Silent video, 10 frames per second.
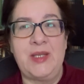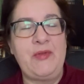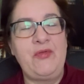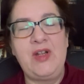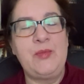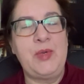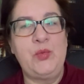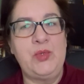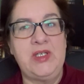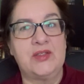It felt a bit
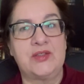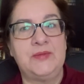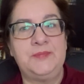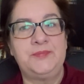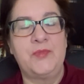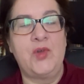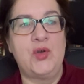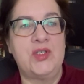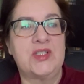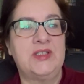weird,
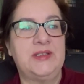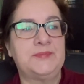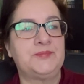honestly.